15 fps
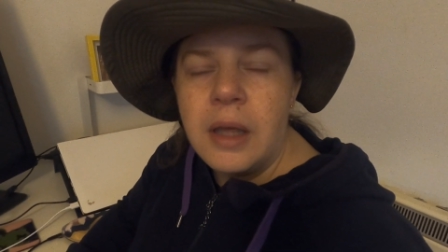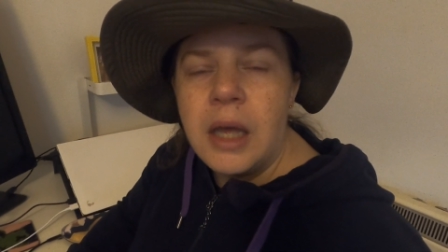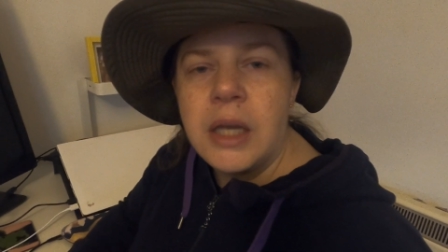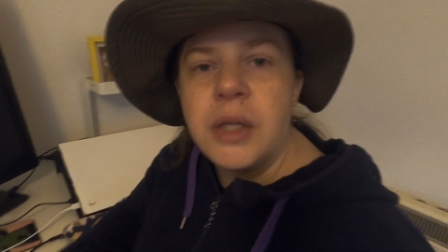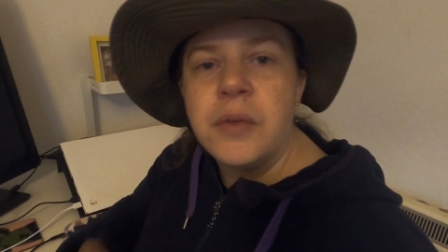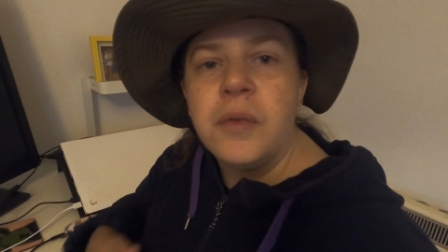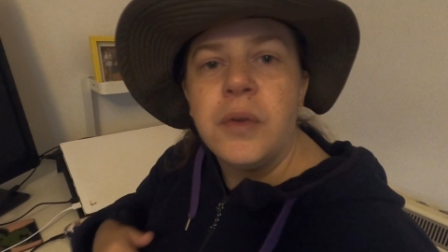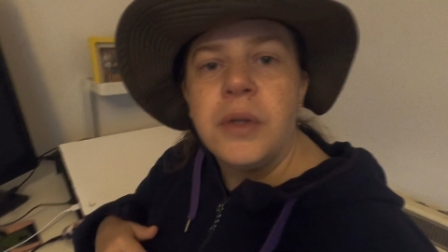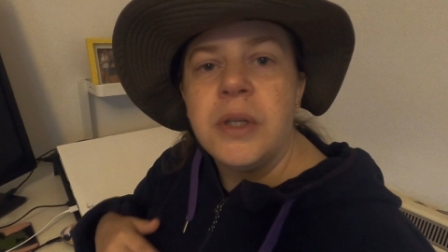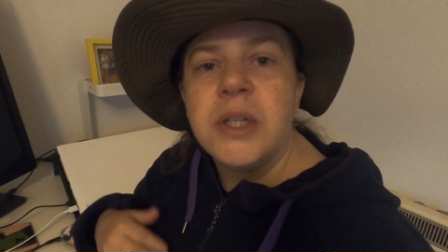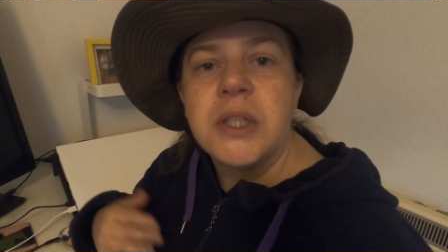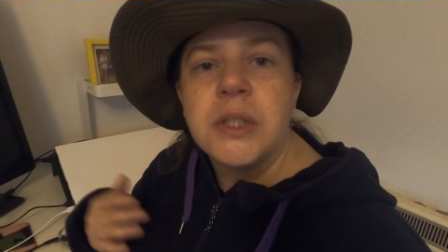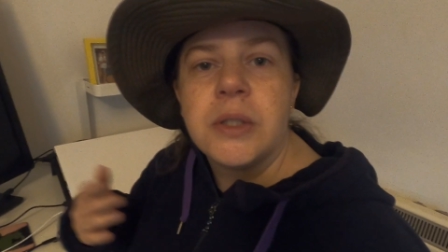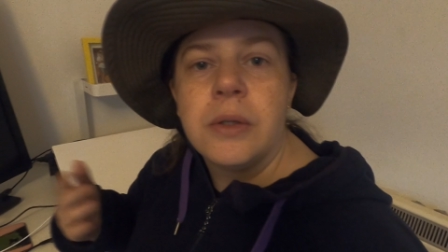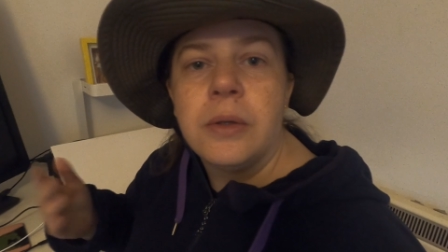And if you
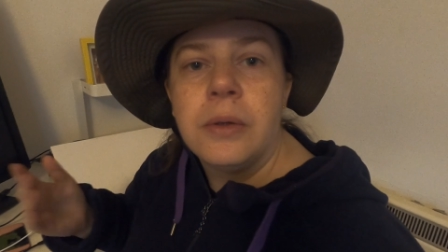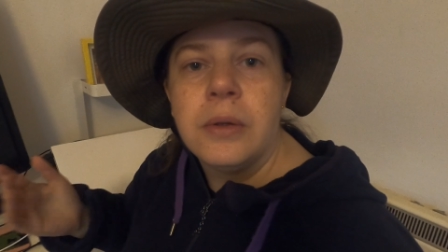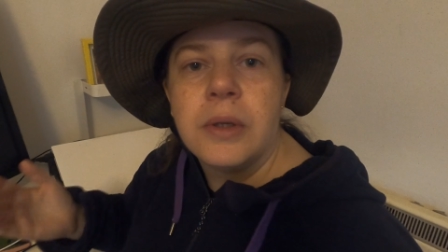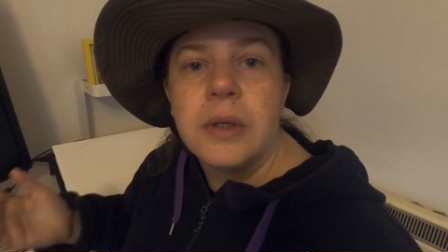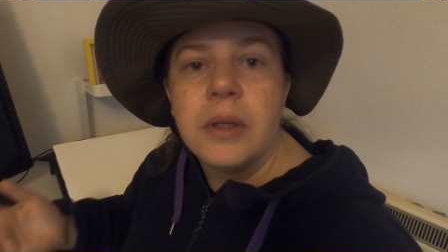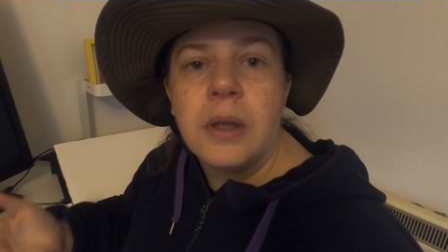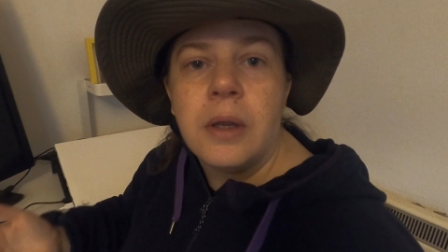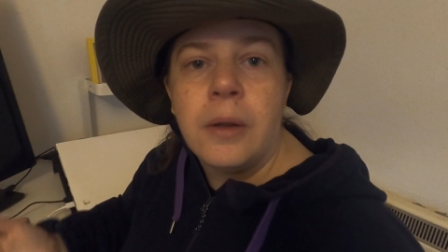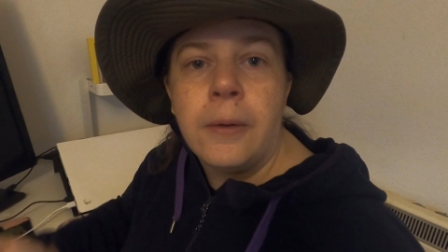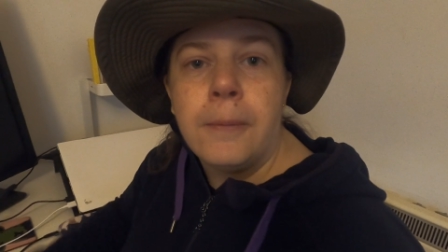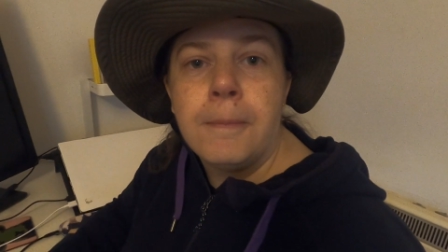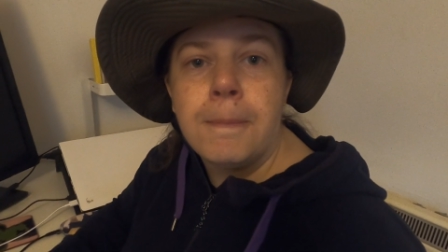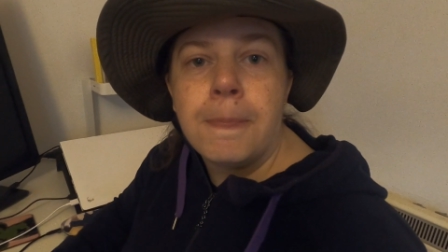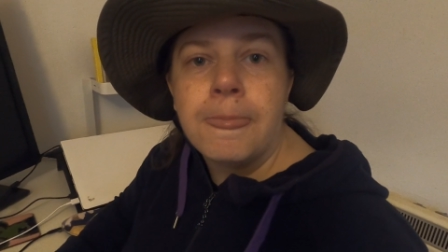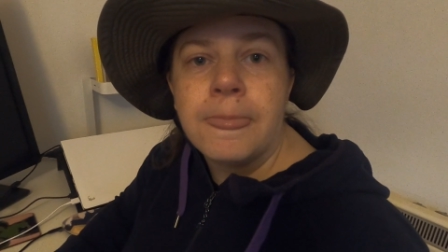need to
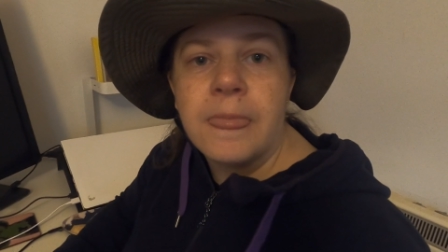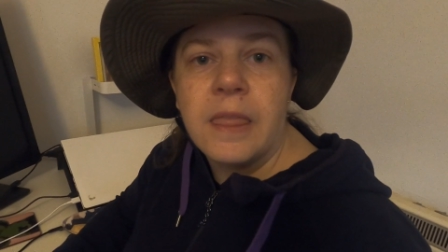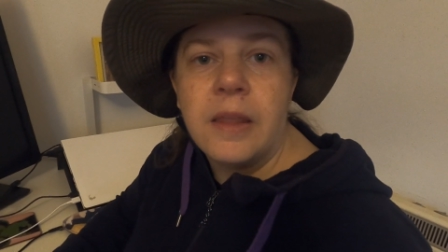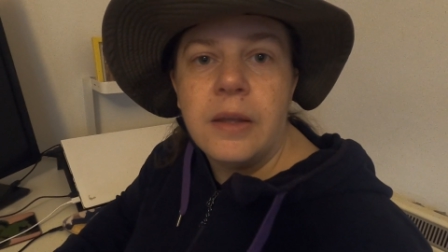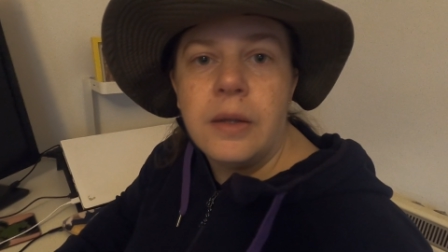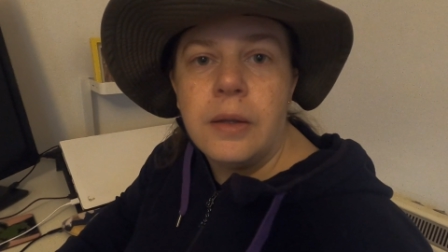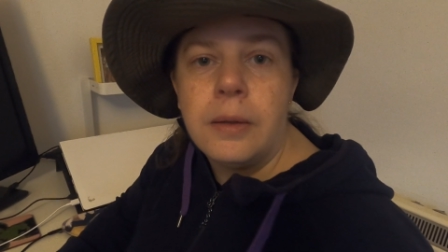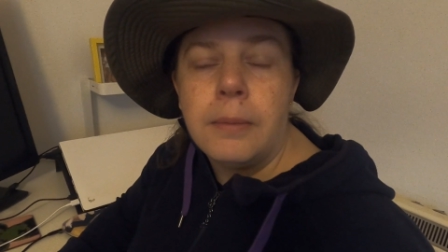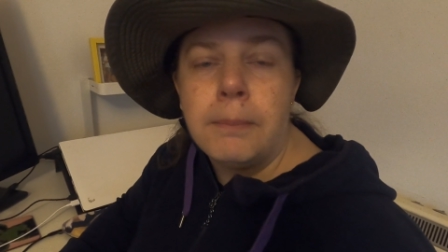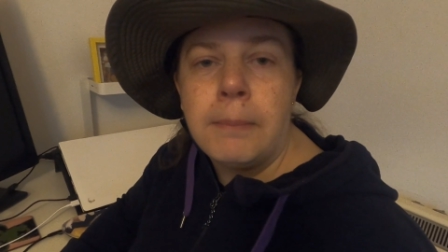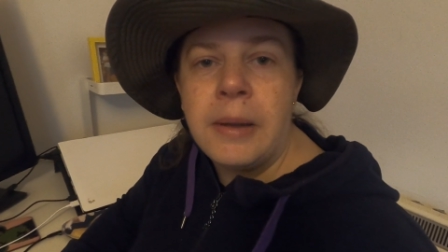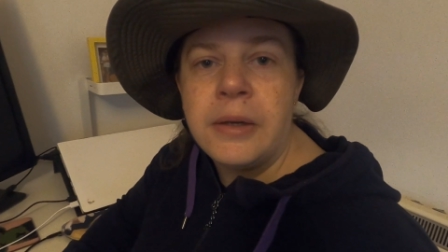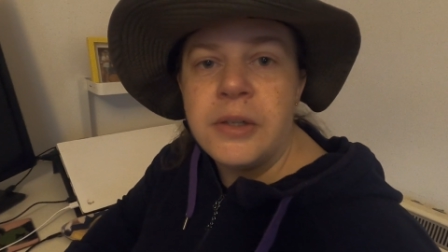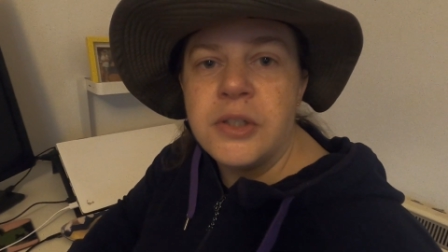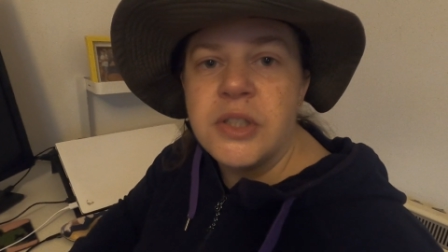um,
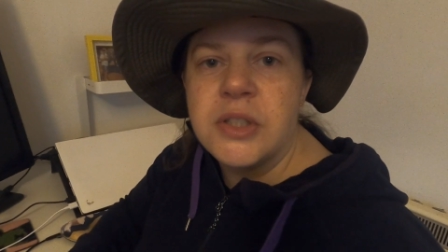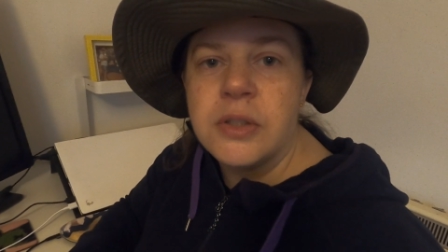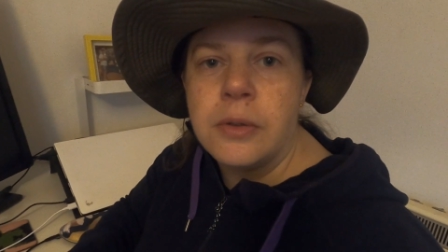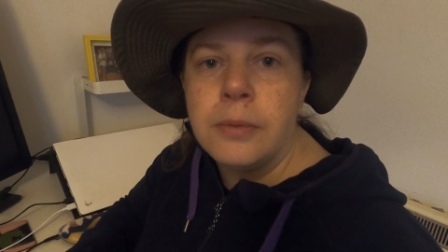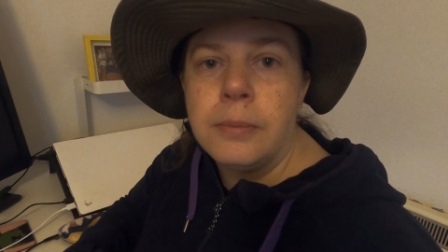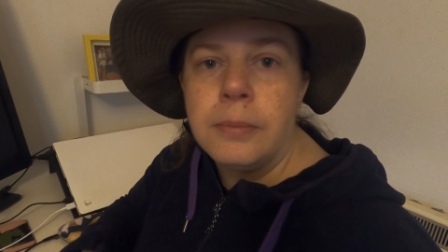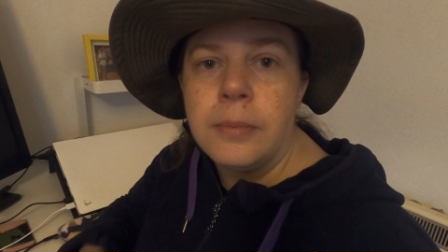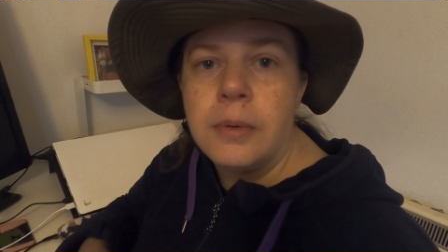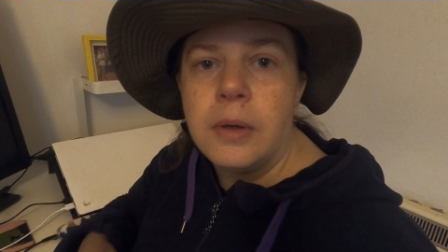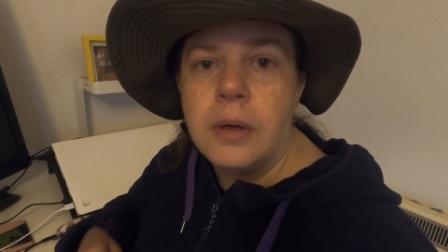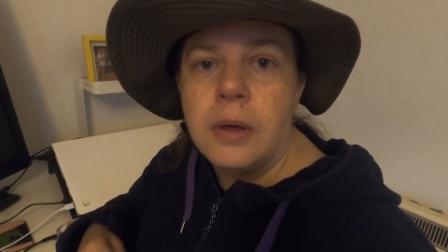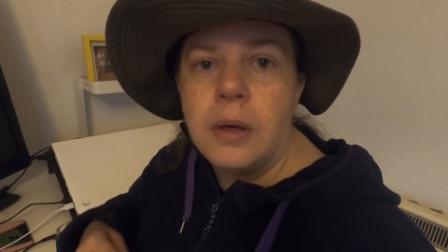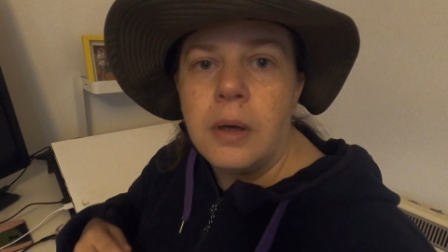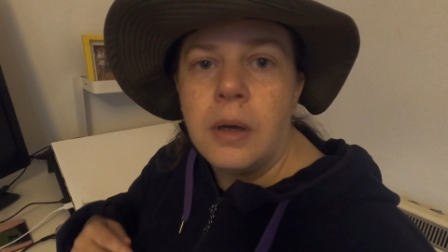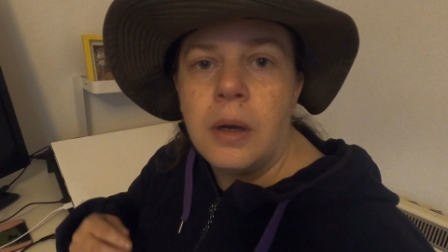manage some
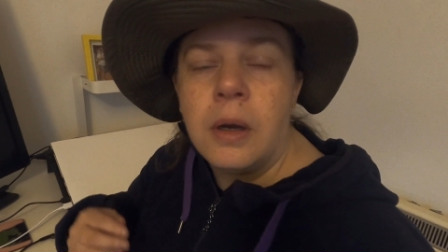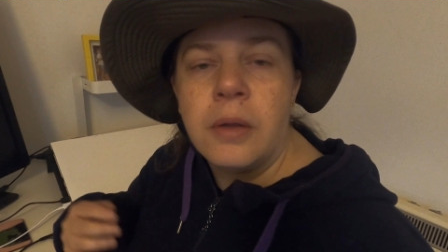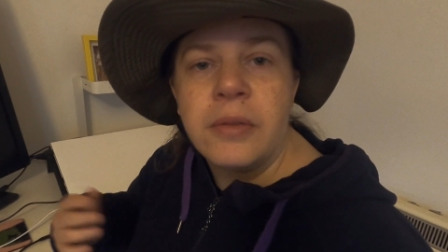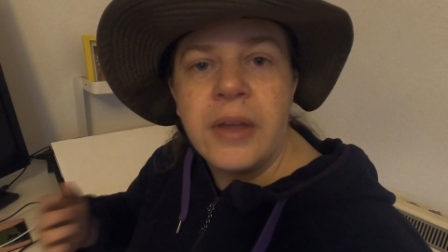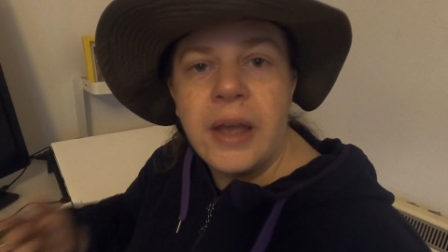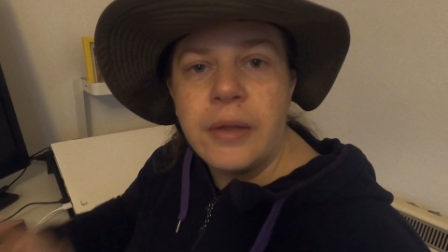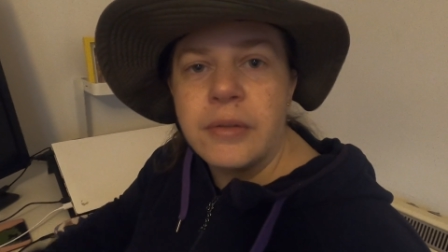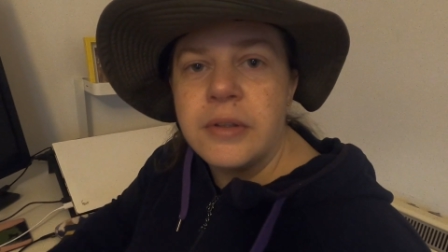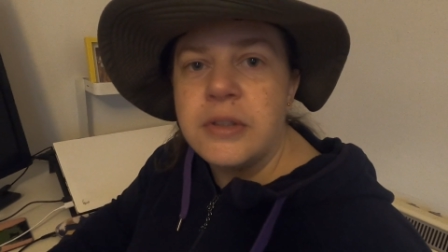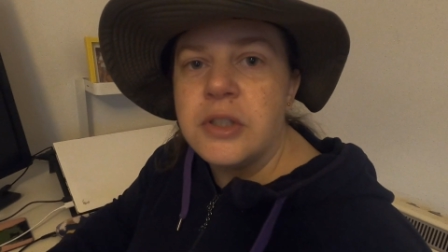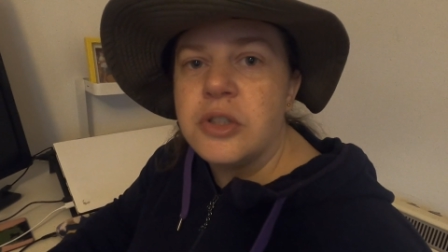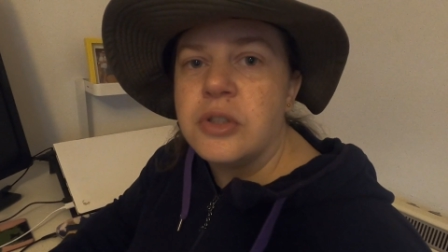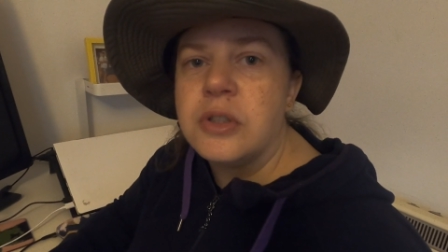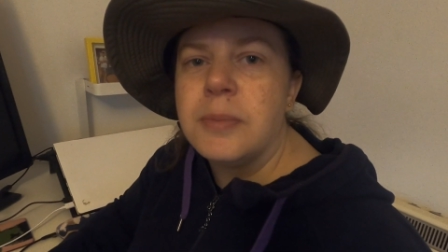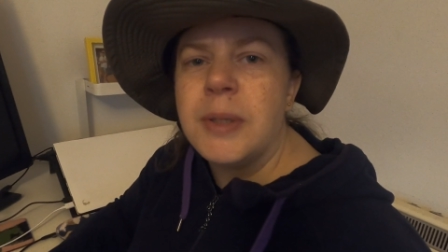other health
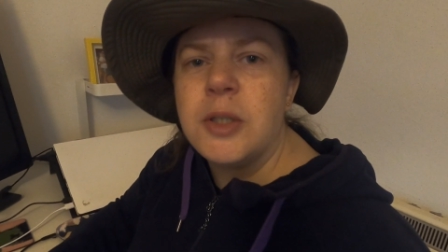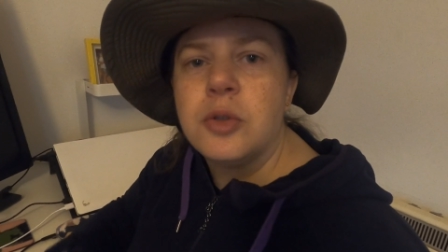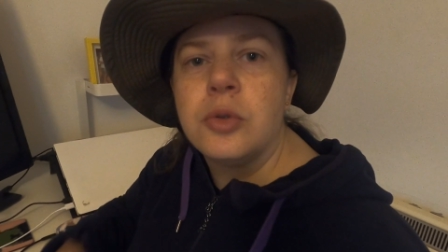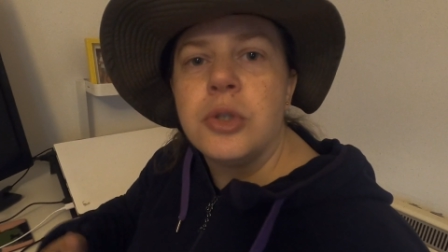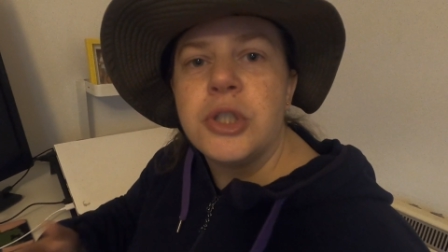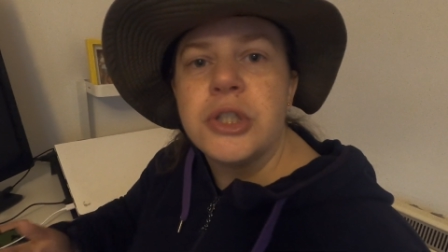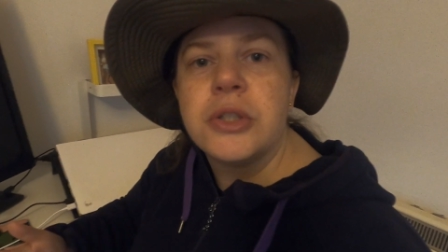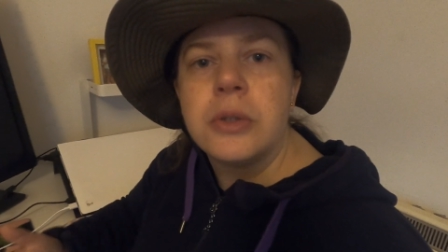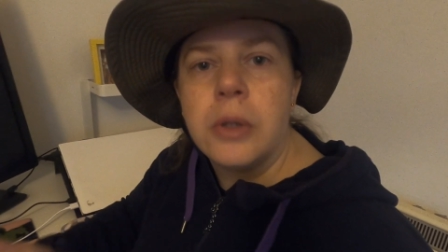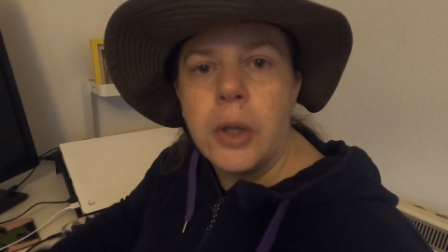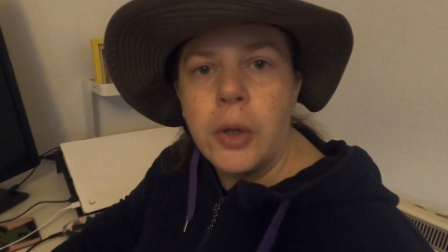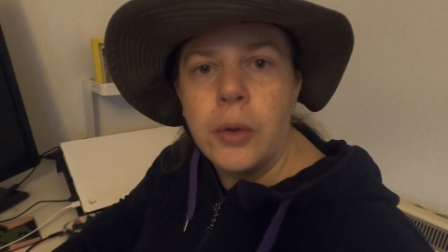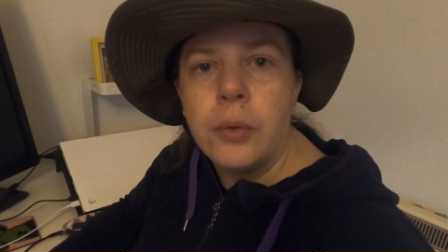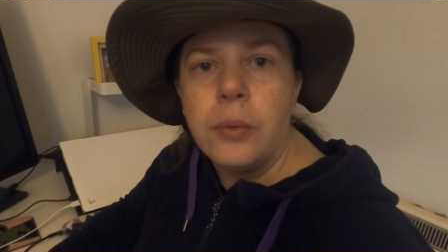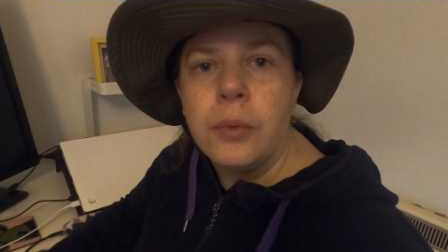conditions, make sure you just
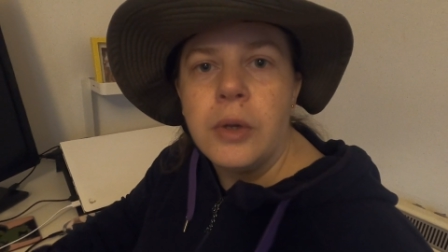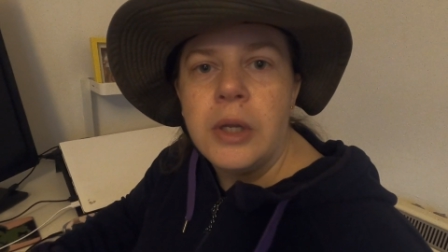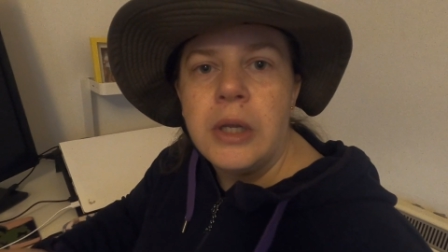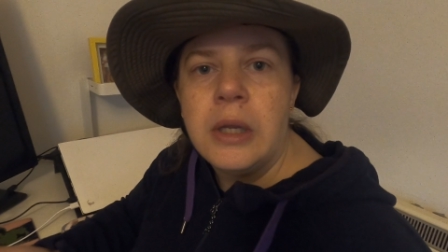know